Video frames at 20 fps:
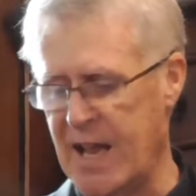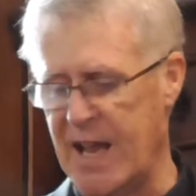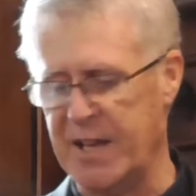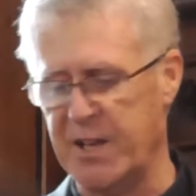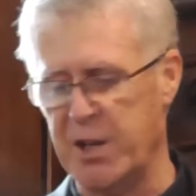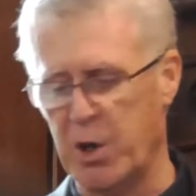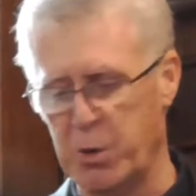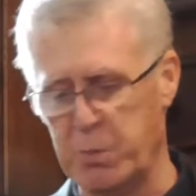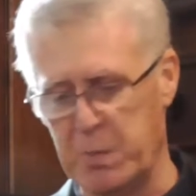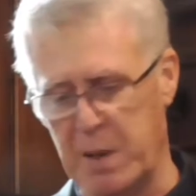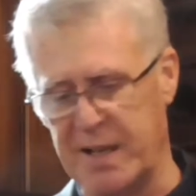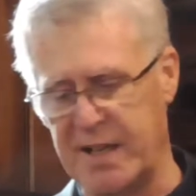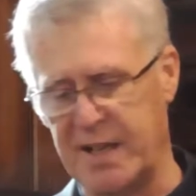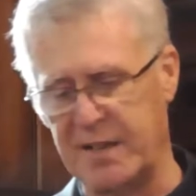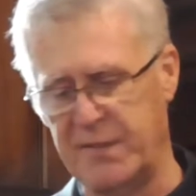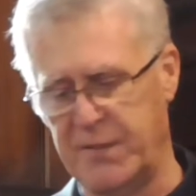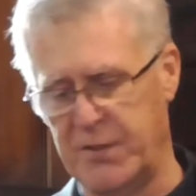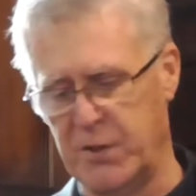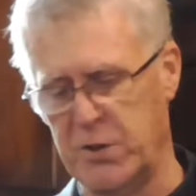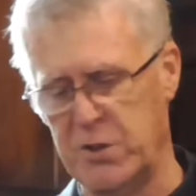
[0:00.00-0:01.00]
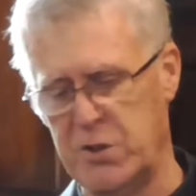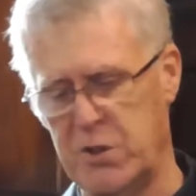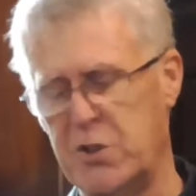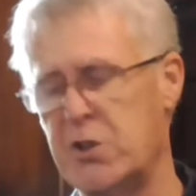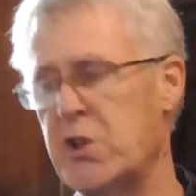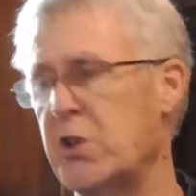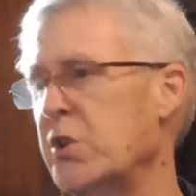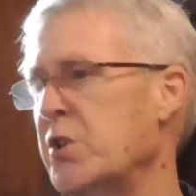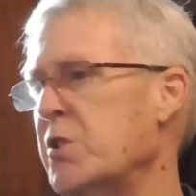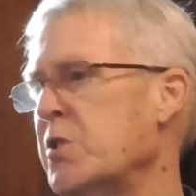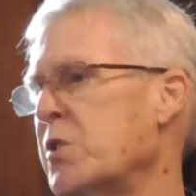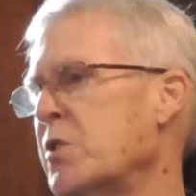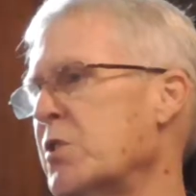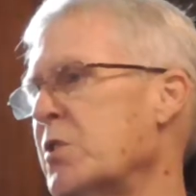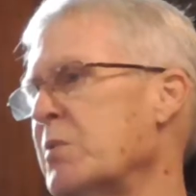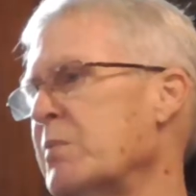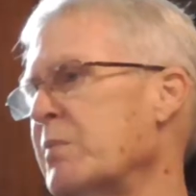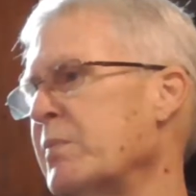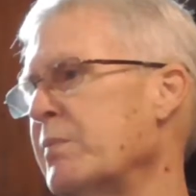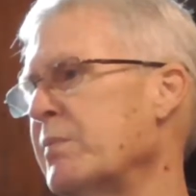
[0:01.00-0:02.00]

and no money for his church.